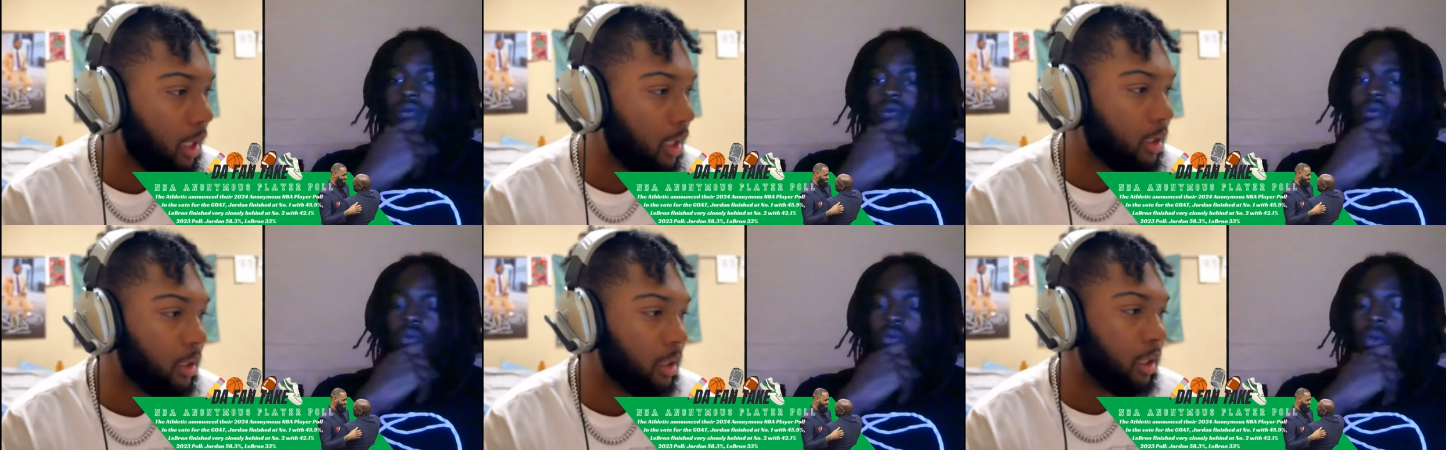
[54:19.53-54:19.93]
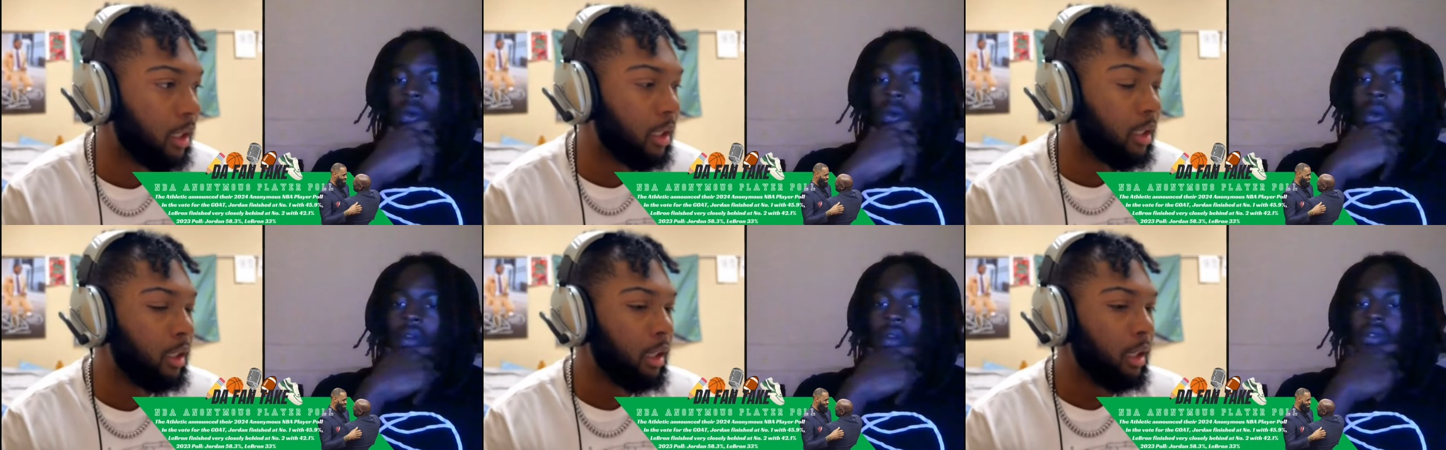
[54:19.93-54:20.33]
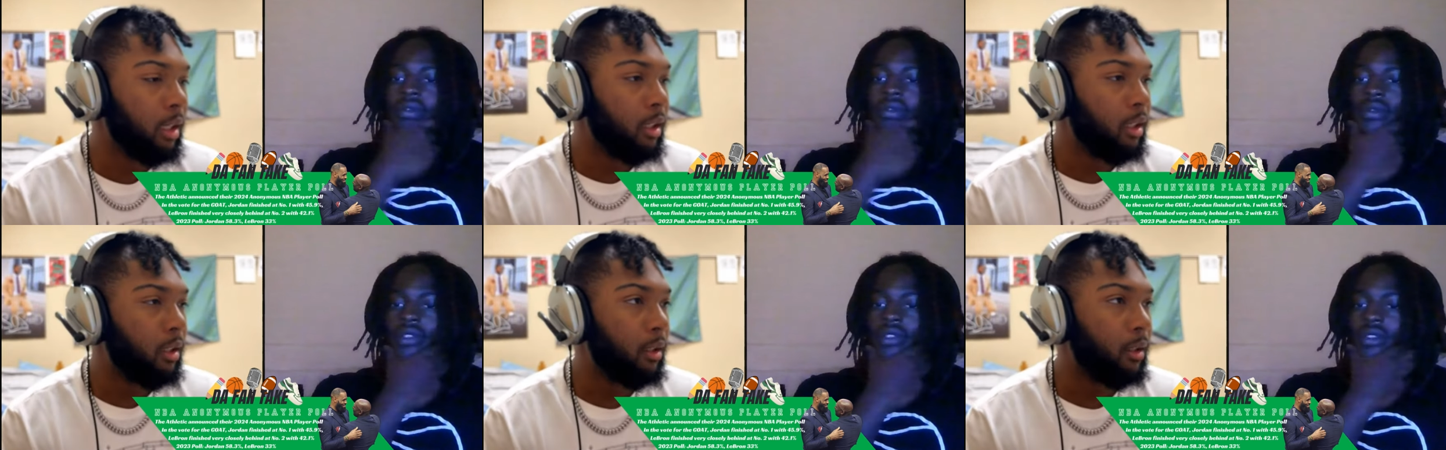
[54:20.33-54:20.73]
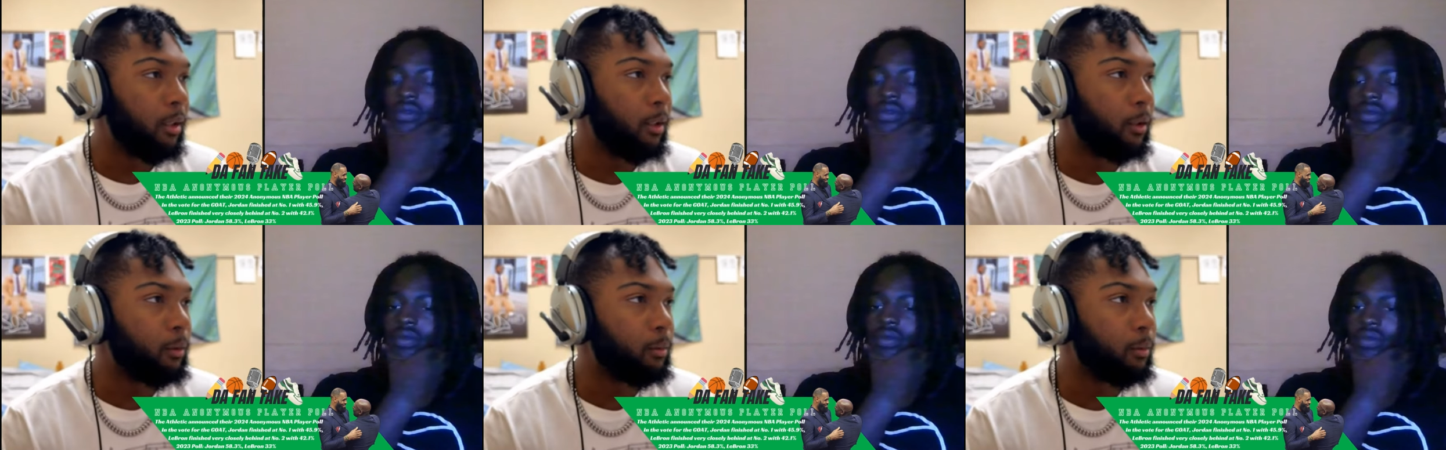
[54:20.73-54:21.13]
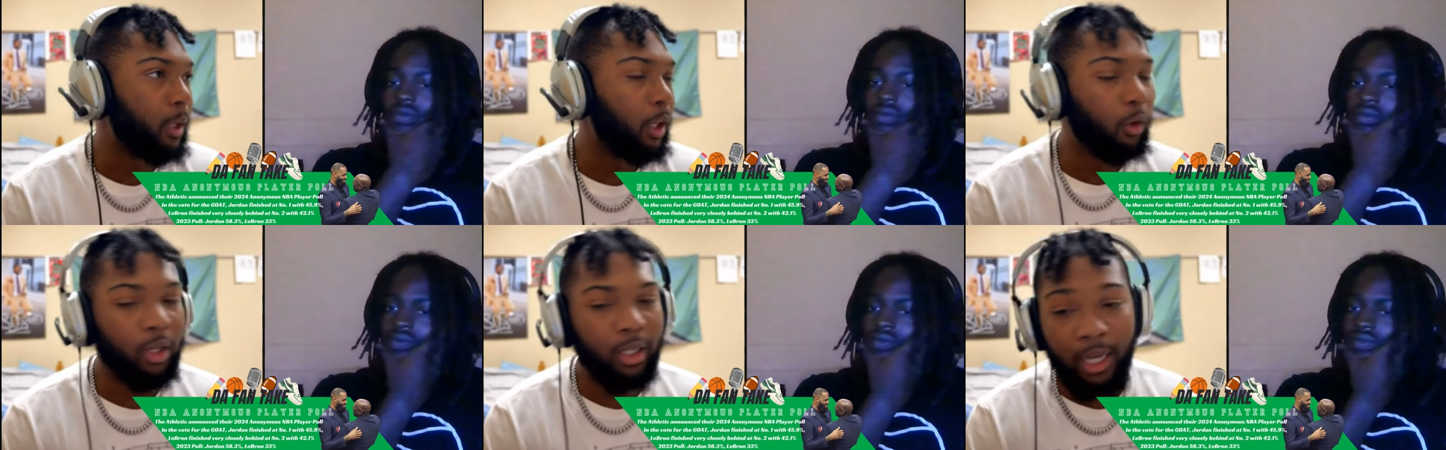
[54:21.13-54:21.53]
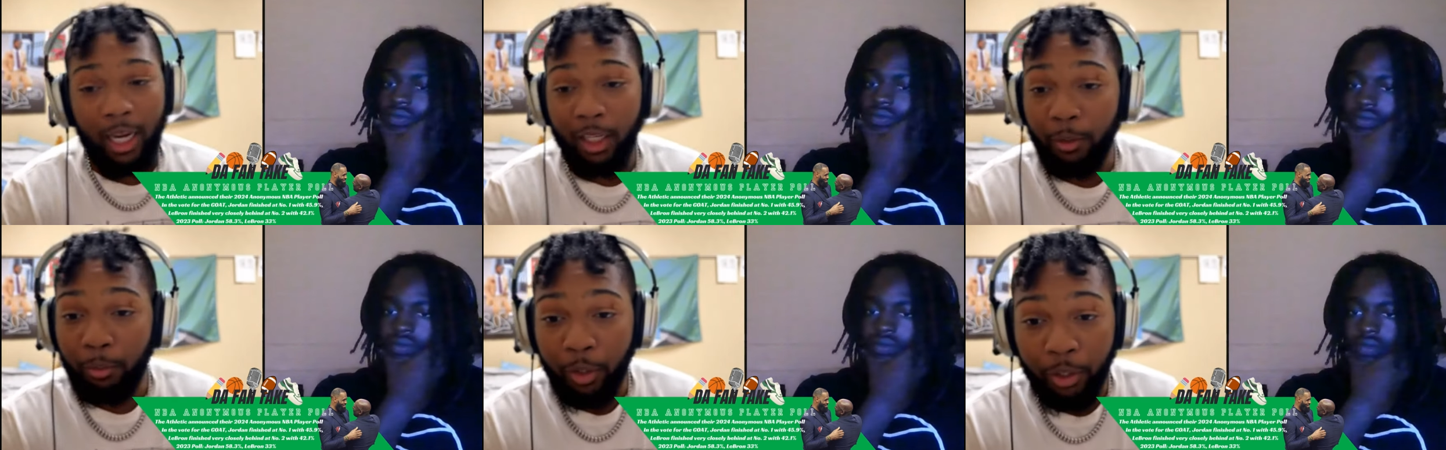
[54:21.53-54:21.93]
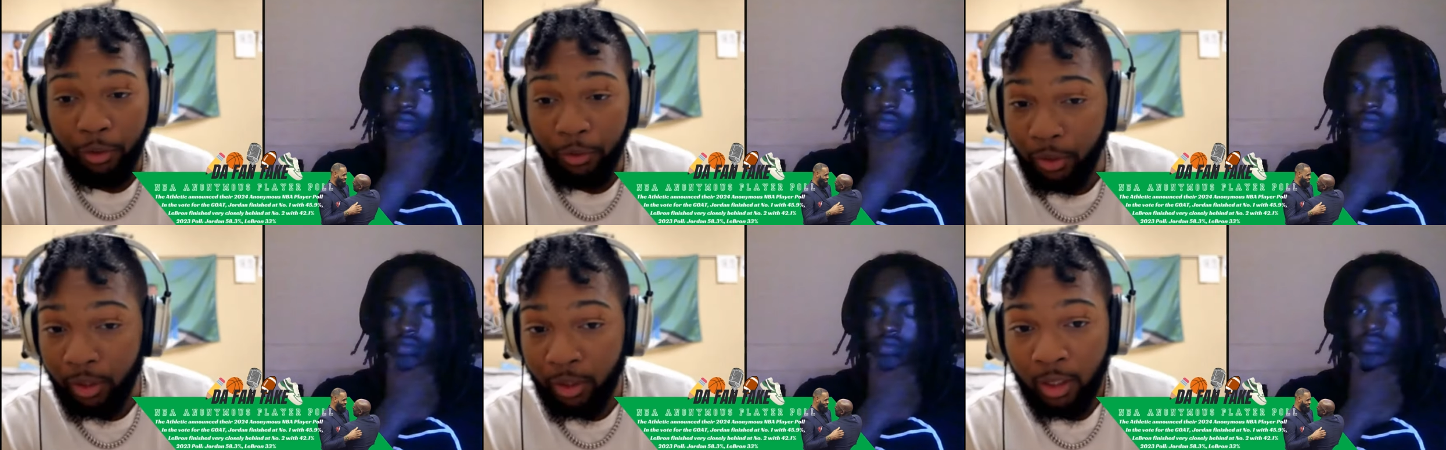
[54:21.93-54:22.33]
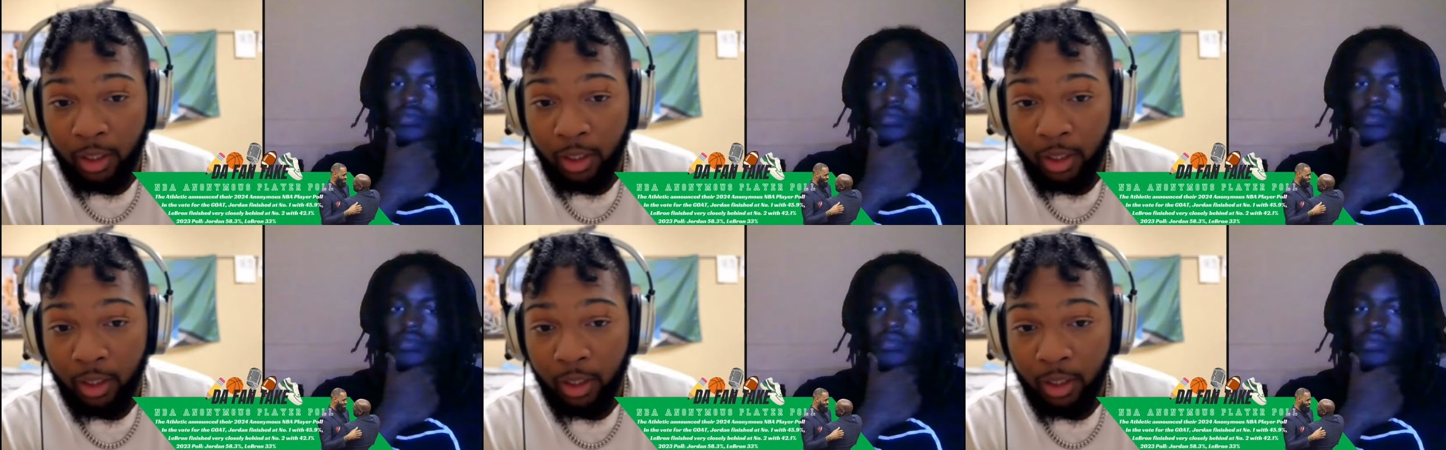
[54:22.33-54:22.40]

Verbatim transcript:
Speaker 1: And then um, I know the documentary